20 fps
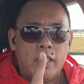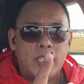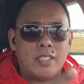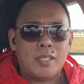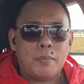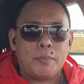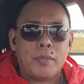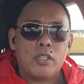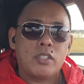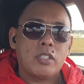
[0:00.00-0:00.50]
I
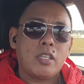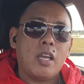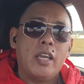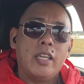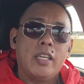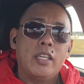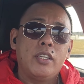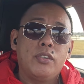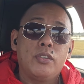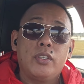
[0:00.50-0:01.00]
step
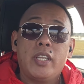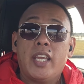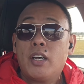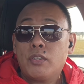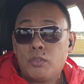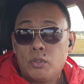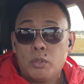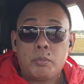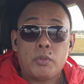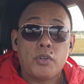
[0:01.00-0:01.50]
outside and do the
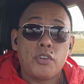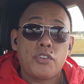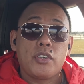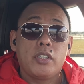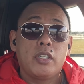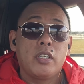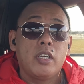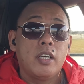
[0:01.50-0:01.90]
outdoor portion